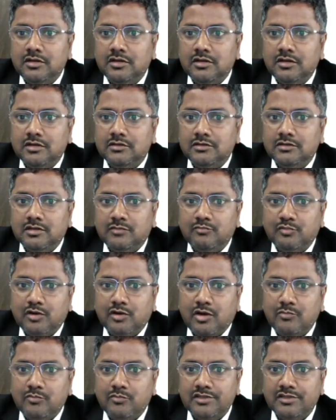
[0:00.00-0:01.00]
the
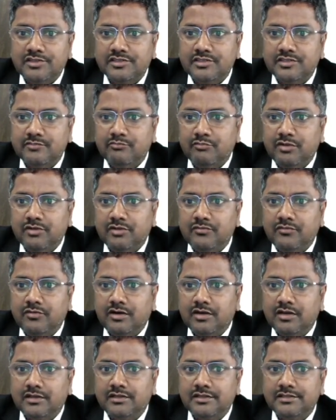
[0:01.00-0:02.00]
proper symbol
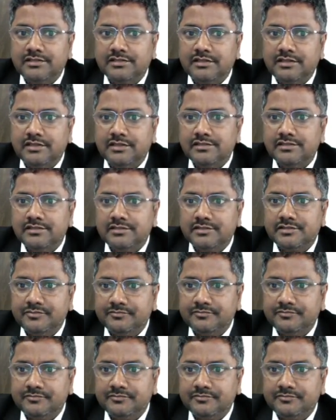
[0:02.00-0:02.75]
for this is